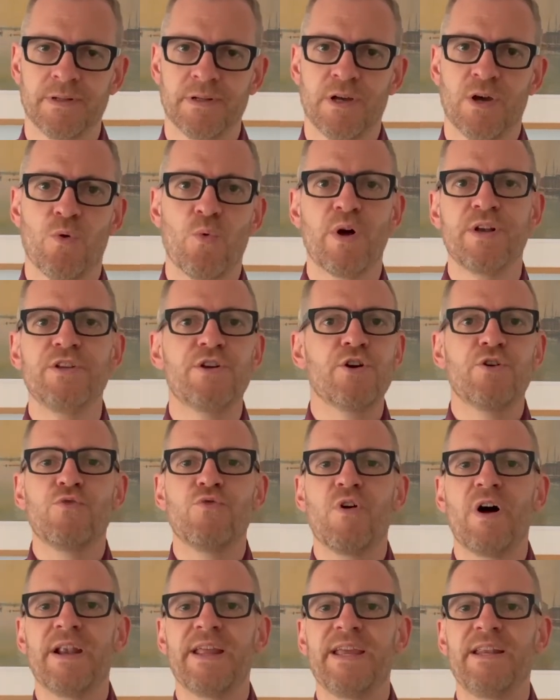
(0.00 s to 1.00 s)
When you're
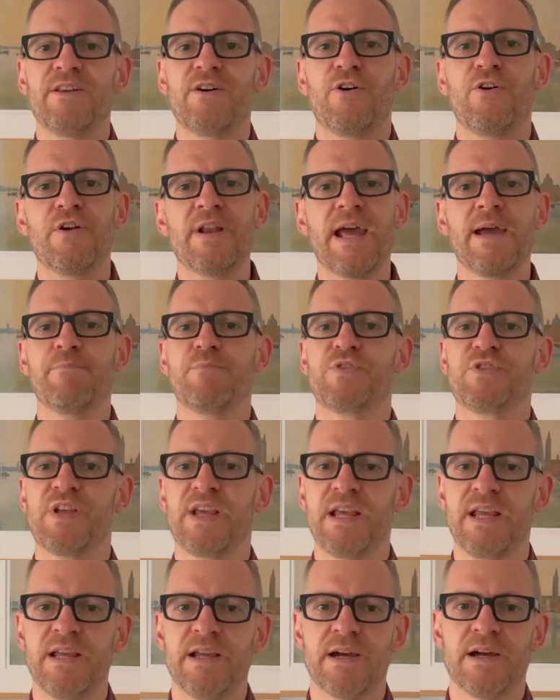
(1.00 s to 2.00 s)
running on
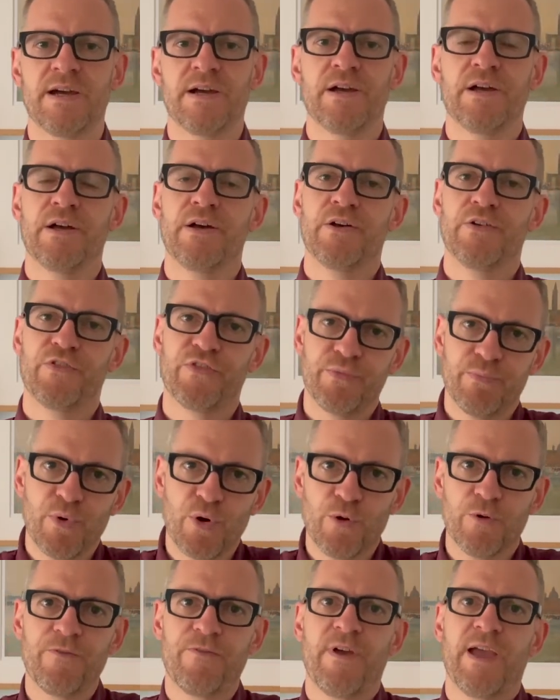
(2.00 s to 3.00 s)
empty,
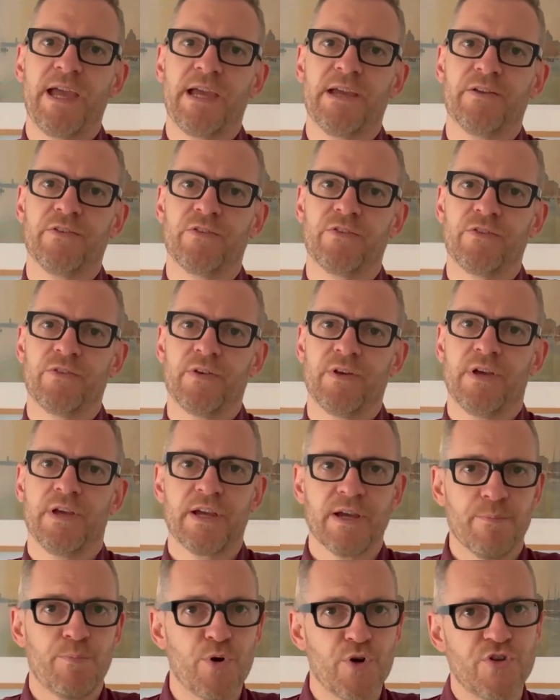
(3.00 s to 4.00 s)
small things
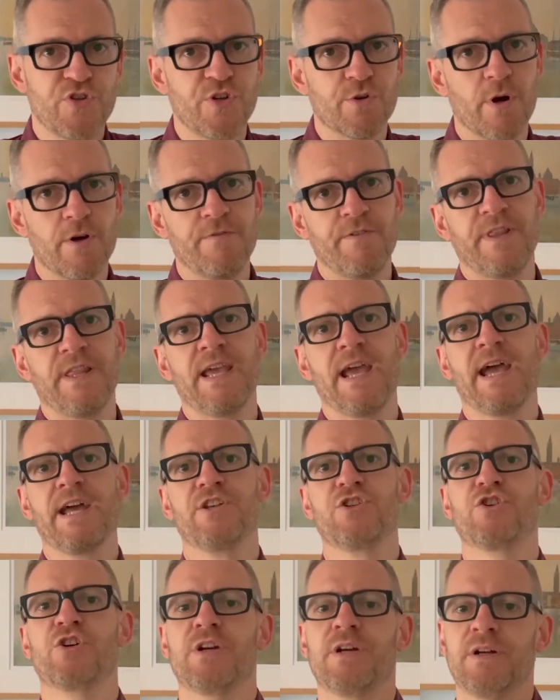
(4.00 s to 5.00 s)
can push you over the
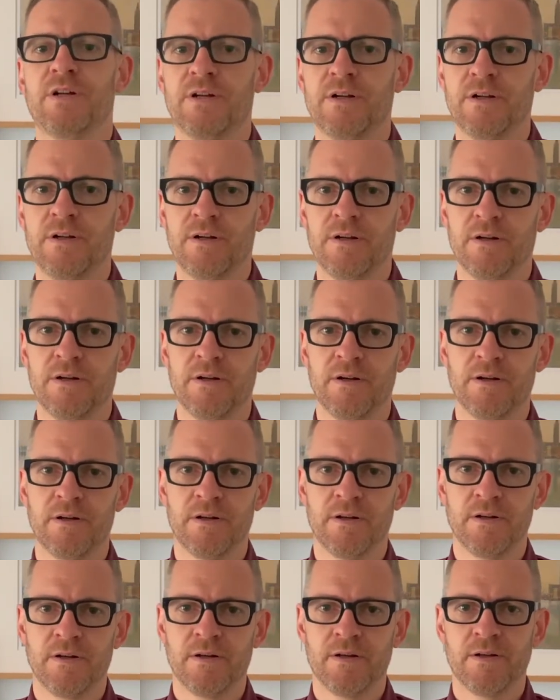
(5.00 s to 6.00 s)
edge.
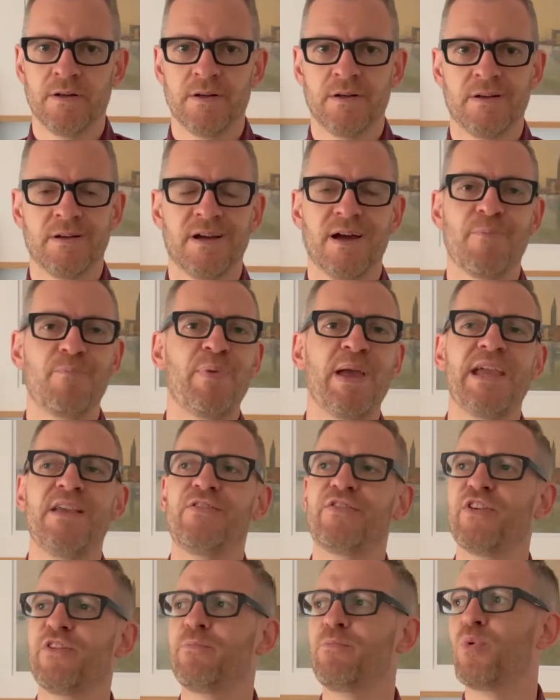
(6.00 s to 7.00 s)
A piece
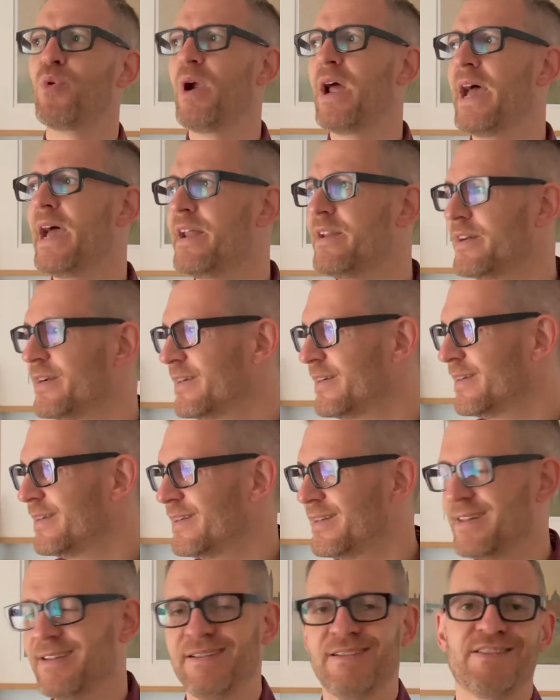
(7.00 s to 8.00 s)
of bread,
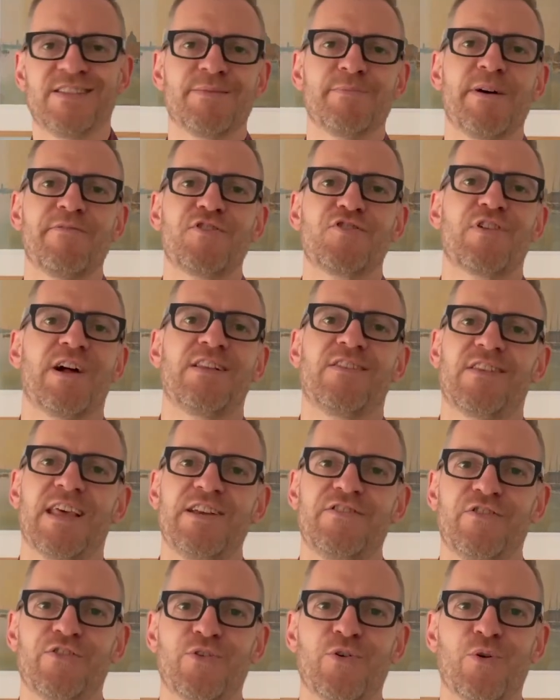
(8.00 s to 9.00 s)
some other
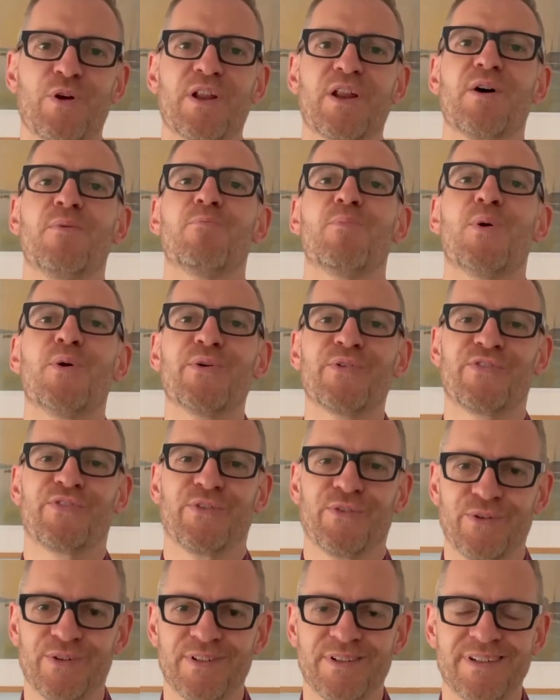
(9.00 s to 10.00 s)
translations call it a
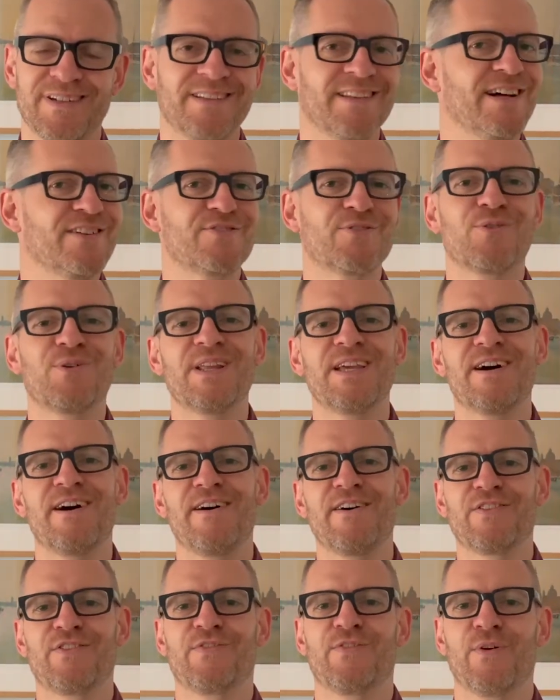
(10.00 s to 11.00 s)
morsel. That's all he
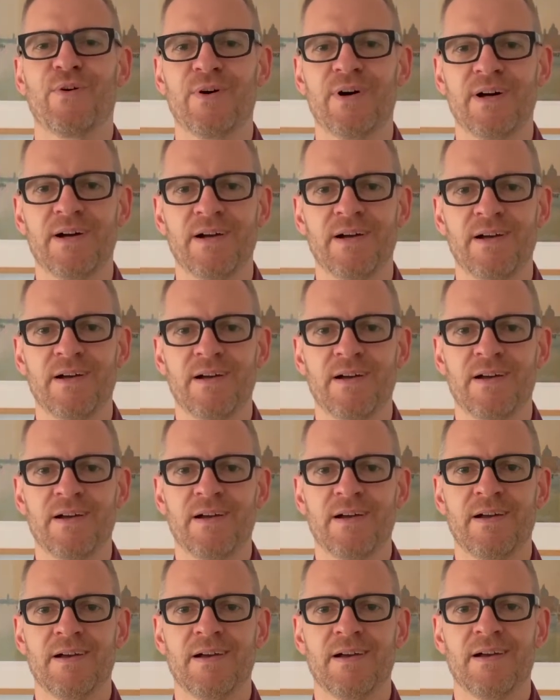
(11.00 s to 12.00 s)
asked for.
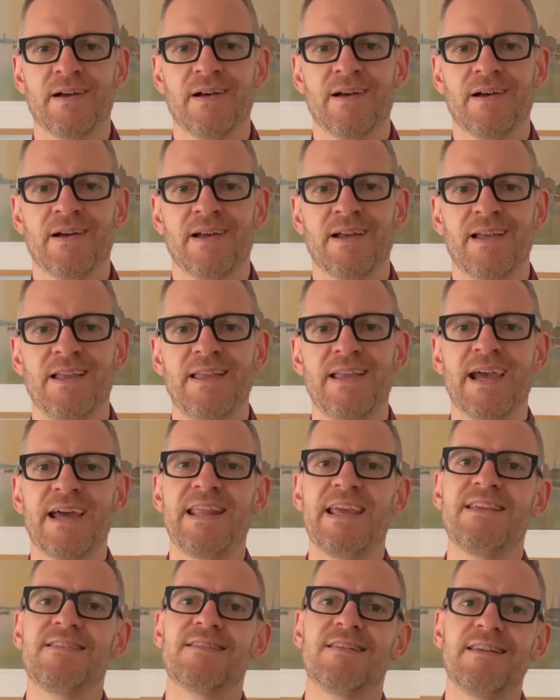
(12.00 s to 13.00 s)
Yet
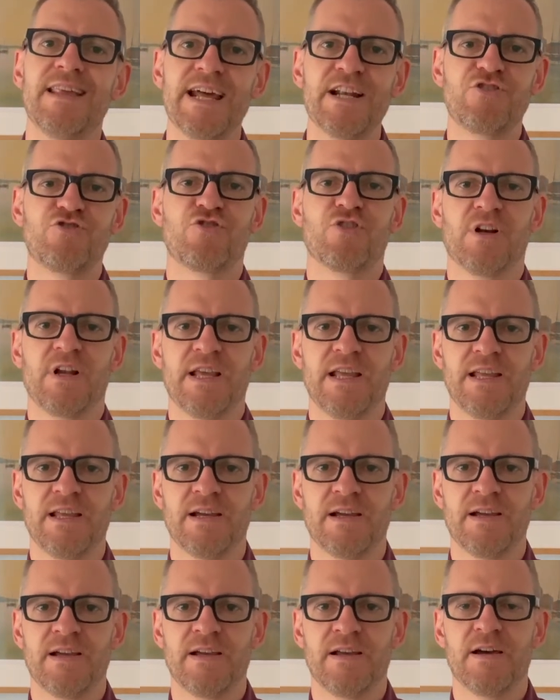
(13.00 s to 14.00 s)
he's literally
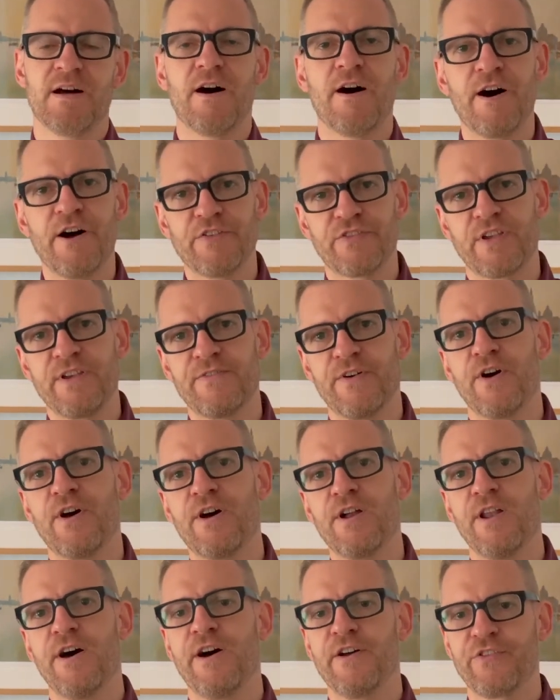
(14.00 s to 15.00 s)
asking for her
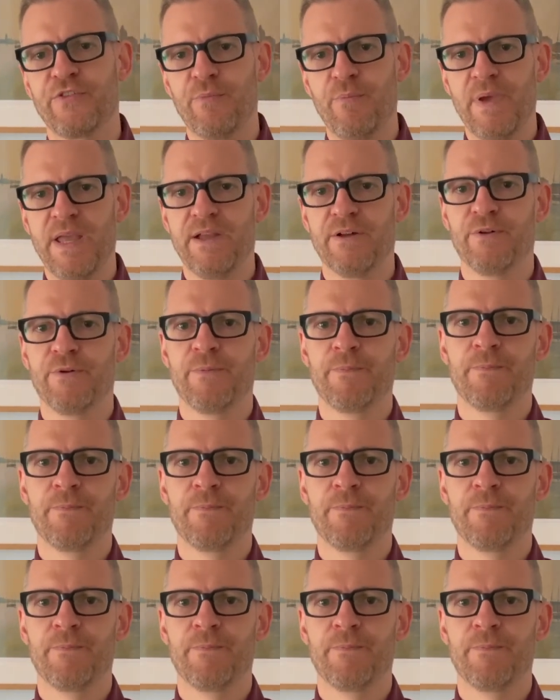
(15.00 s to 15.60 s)
last meal.